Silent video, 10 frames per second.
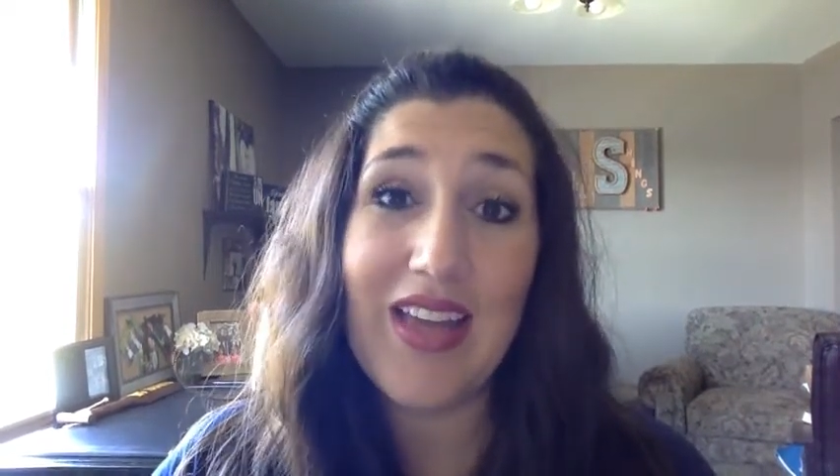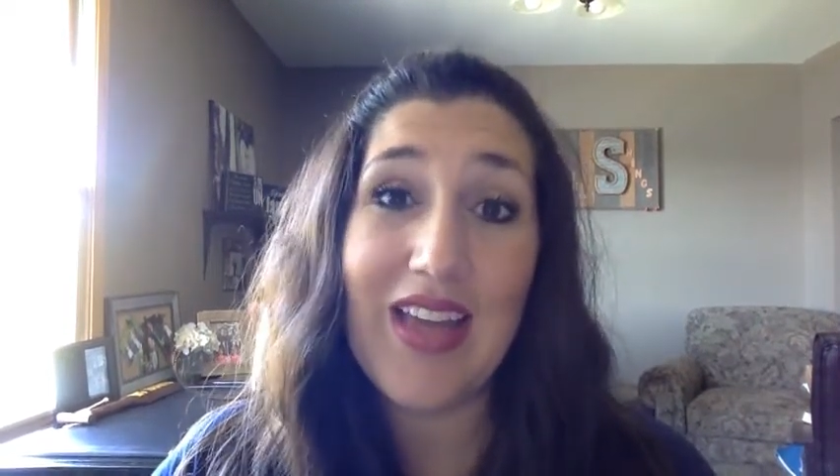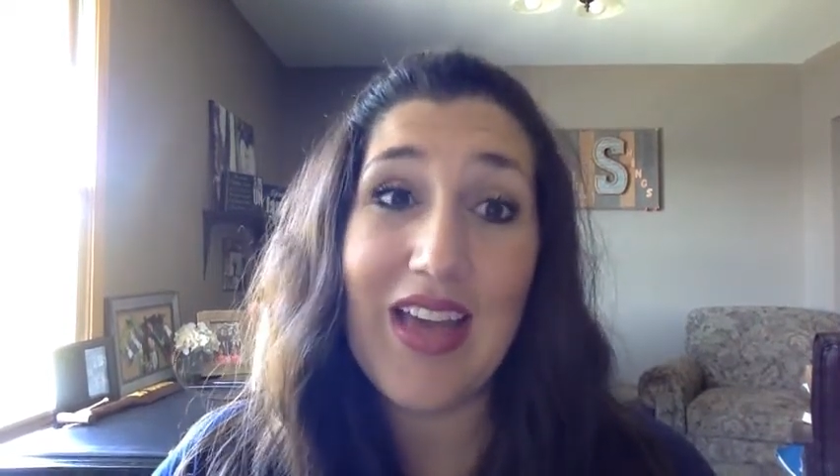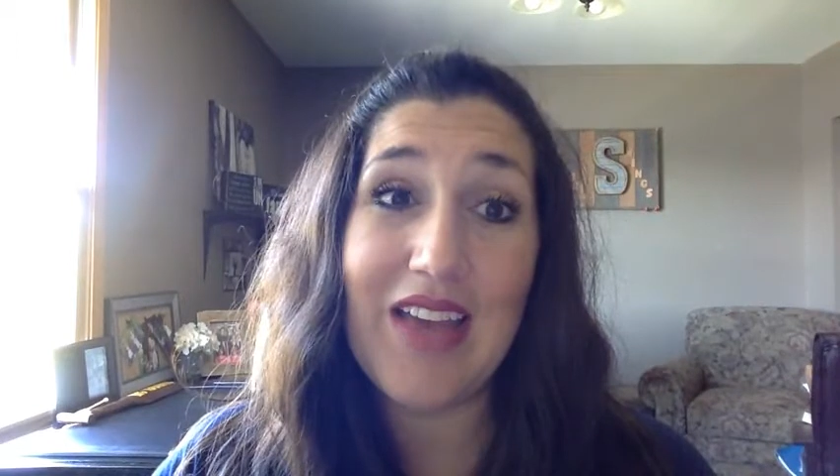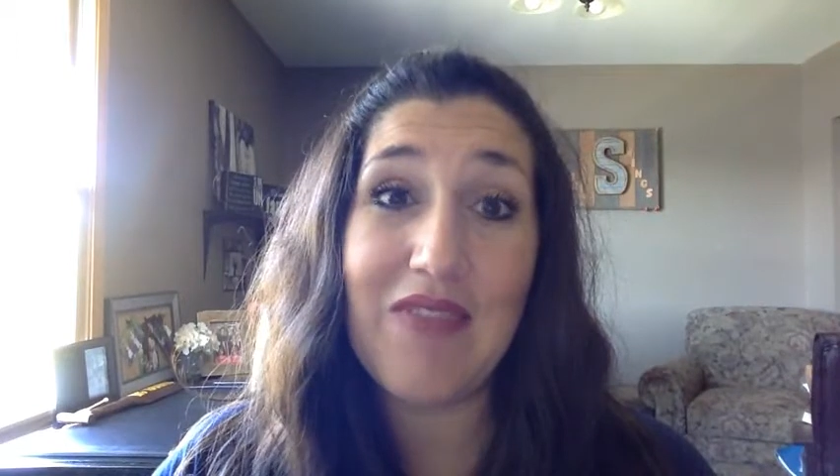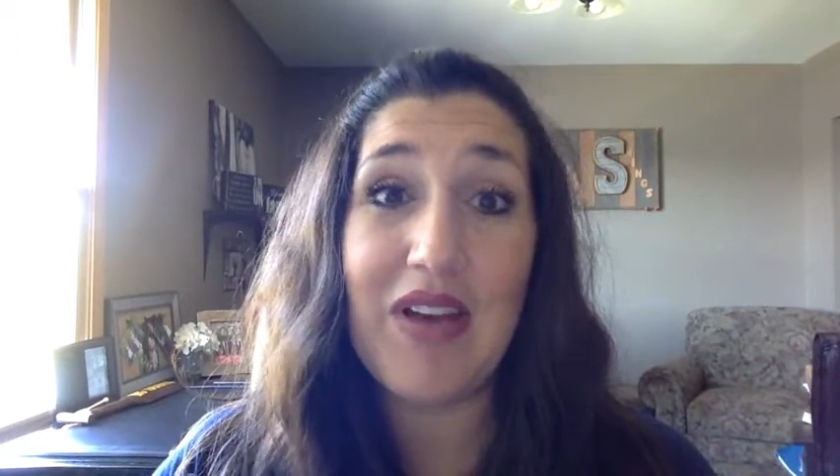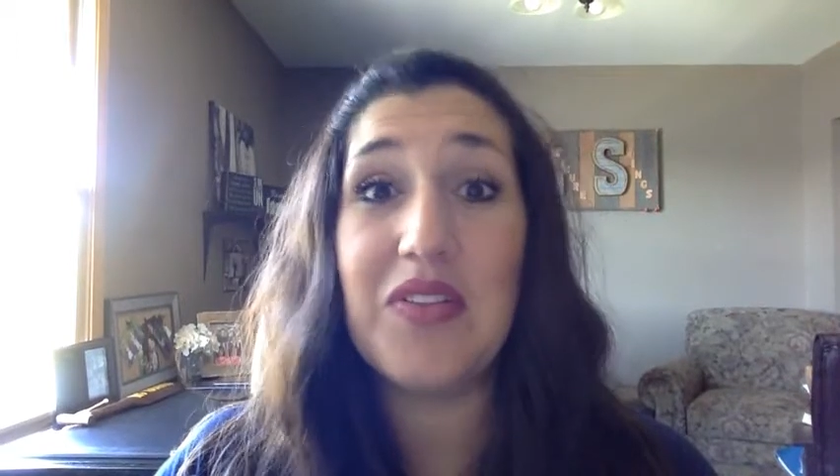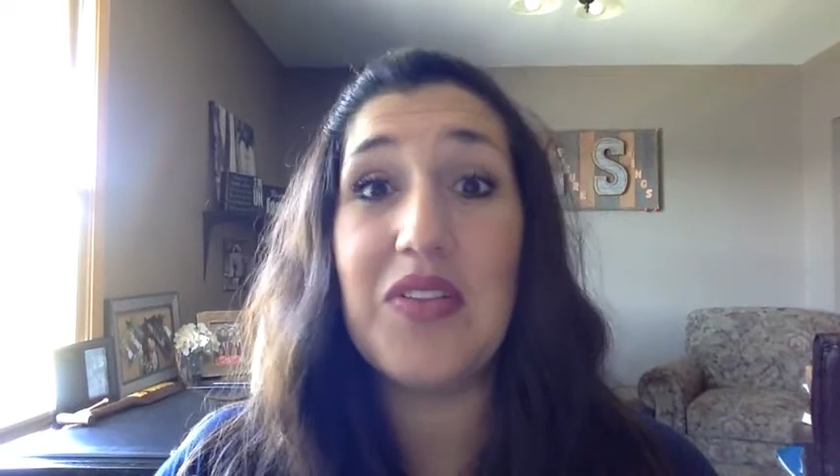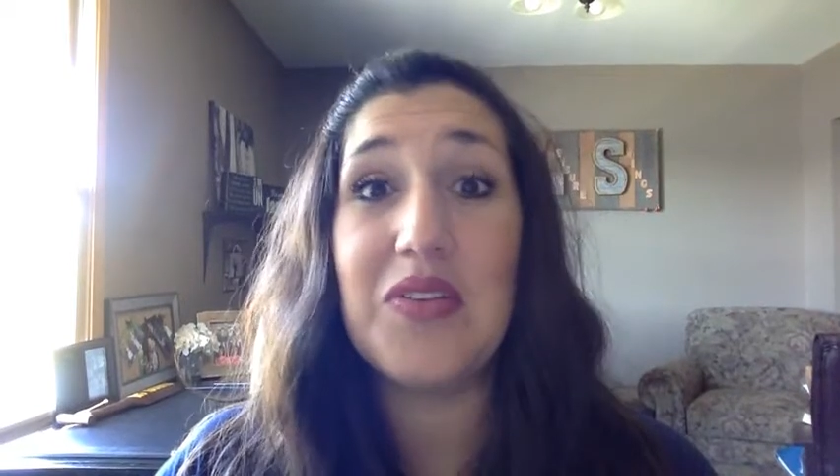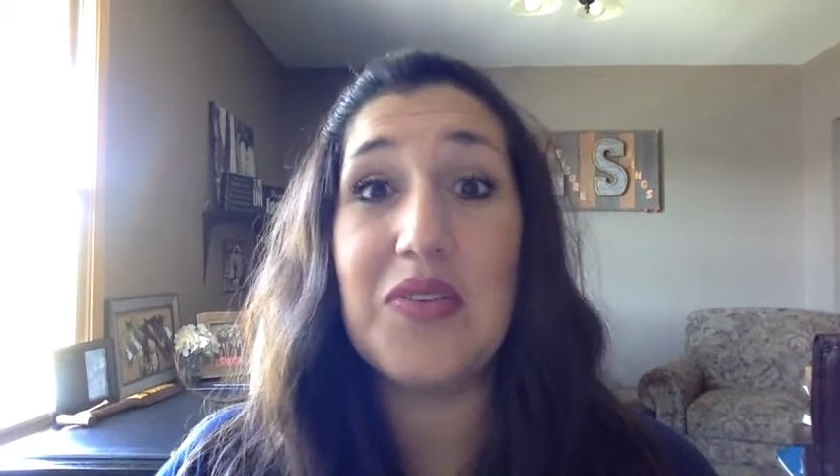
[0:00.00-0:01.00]
and
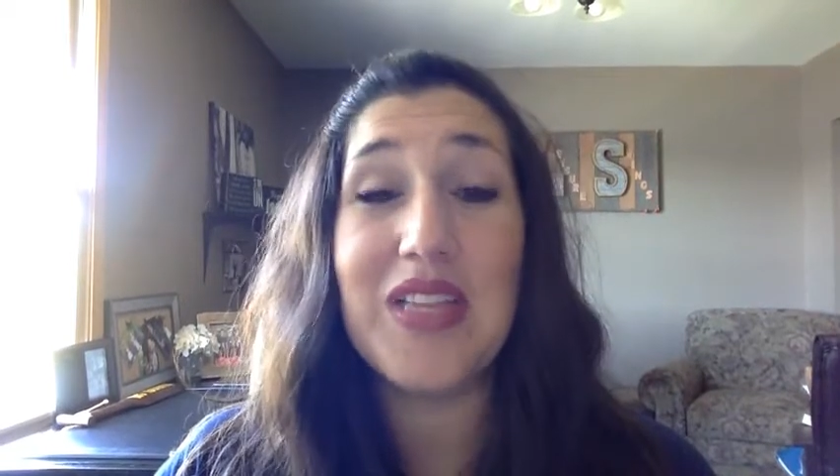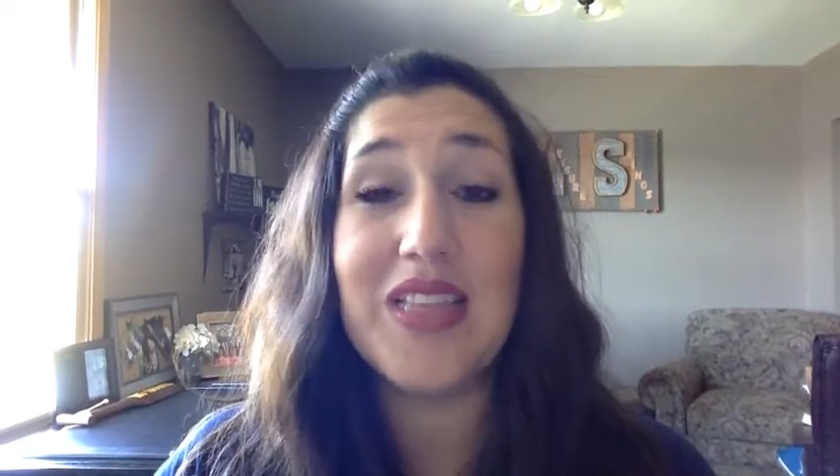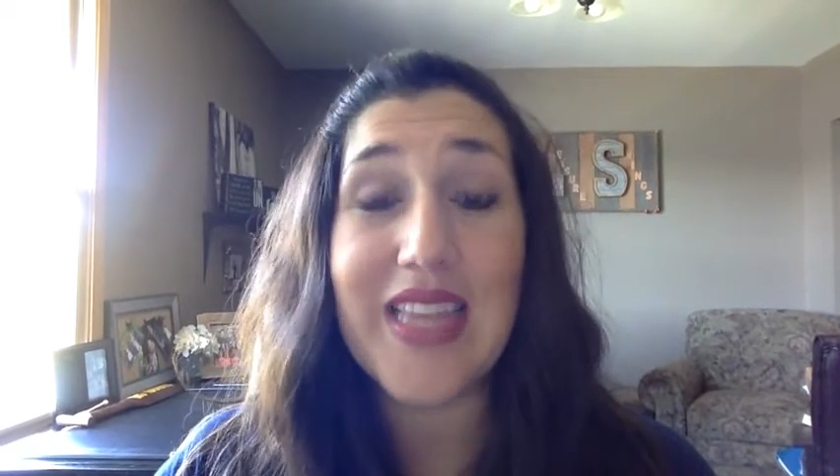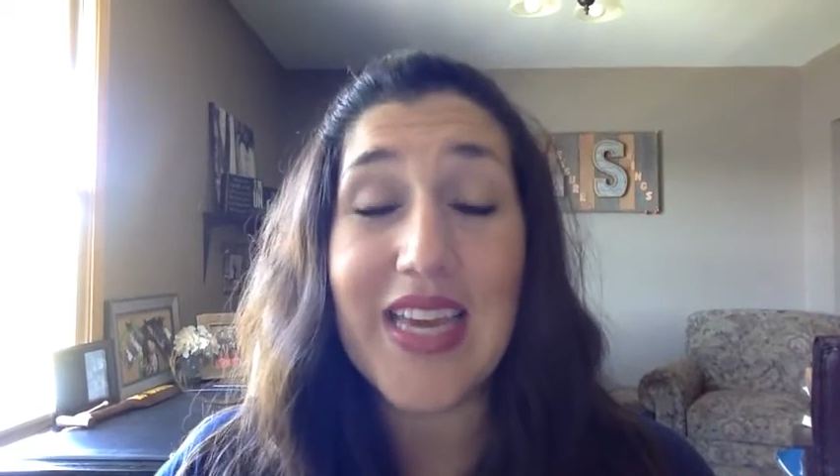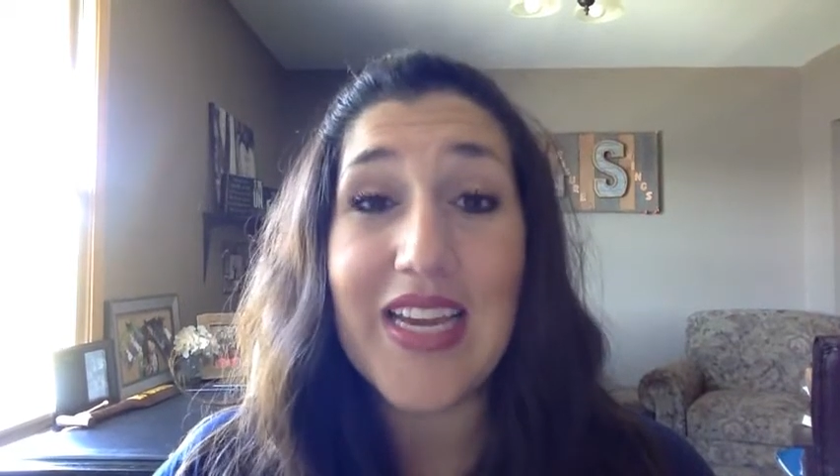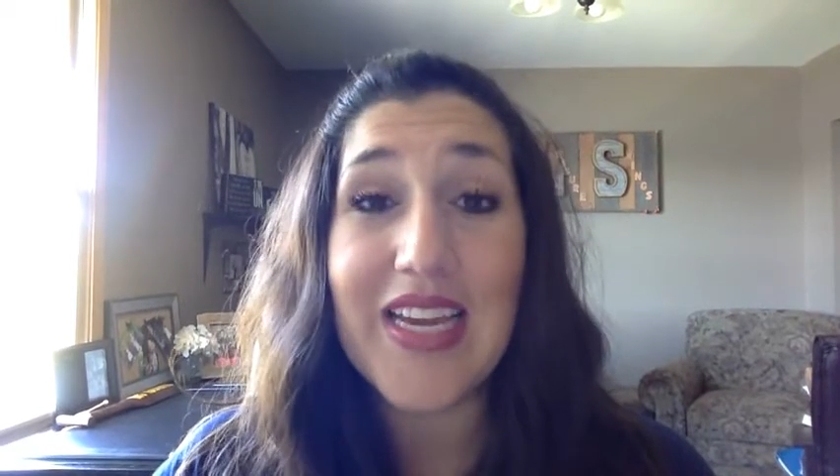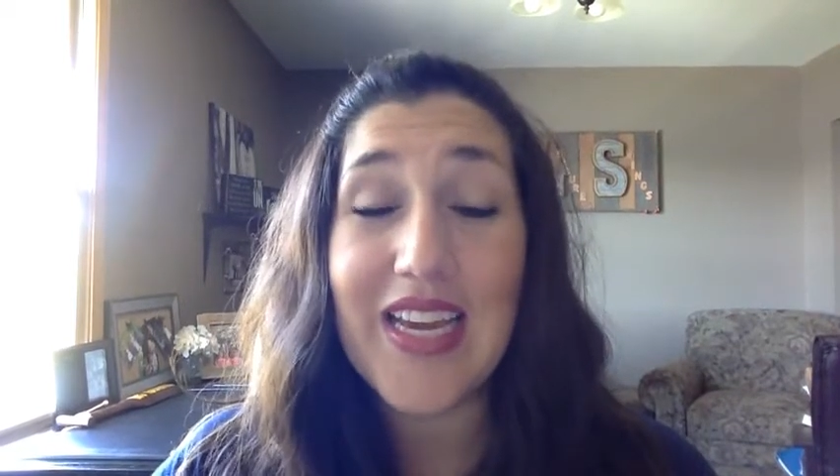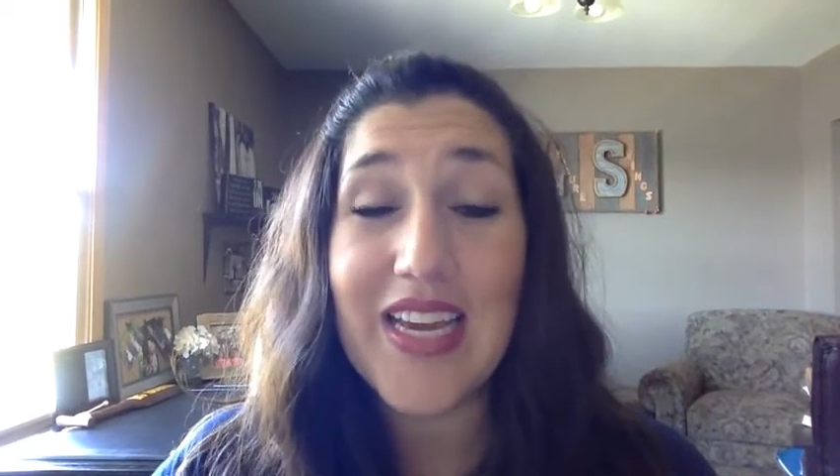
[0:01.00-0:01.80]
follow the link